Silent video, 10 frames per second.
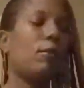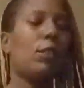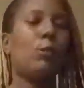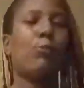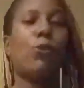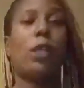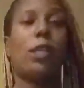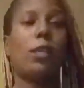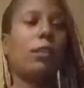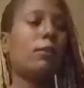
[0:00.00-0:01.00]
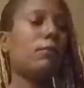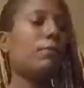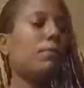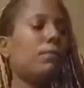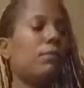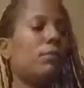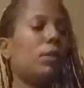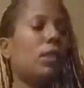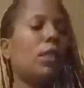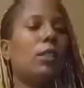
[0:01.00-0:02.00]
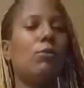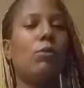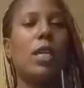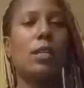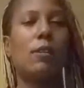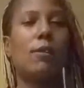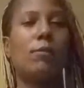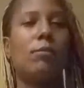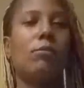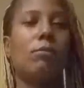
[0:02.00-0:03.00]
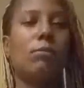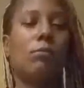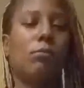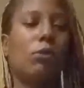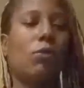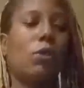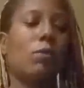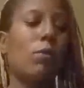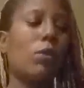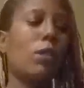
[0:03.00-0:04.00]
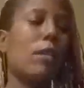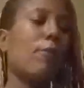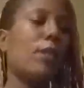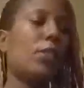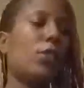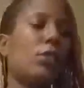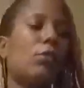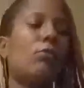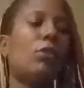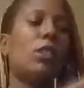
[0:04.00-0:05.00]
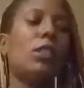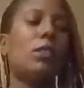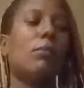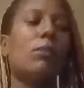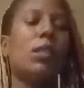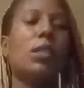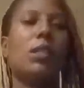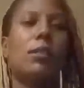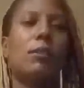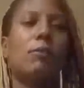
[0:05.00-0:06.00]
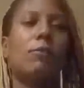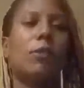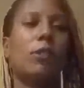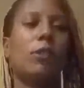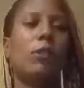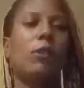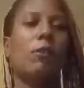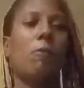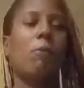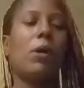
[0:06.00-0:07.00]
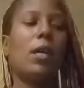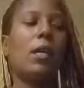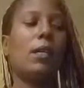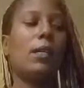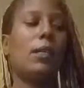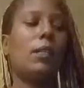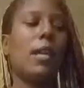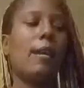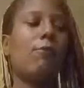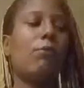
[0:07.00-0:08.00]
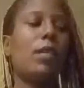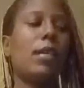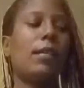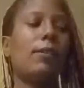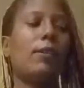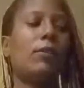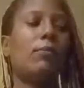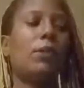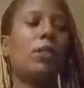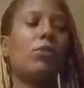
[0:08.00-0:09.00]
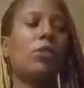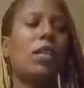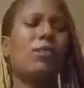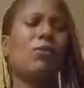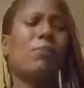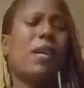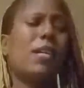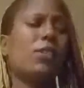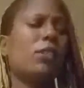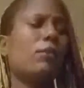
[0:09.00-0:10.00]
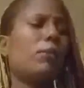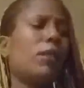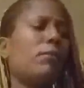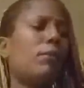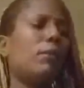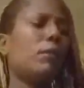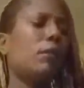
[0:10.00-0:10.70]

spread. You let go, go in the wrong direction. So you see some love, but now you letting go because you're not so passionate maybe.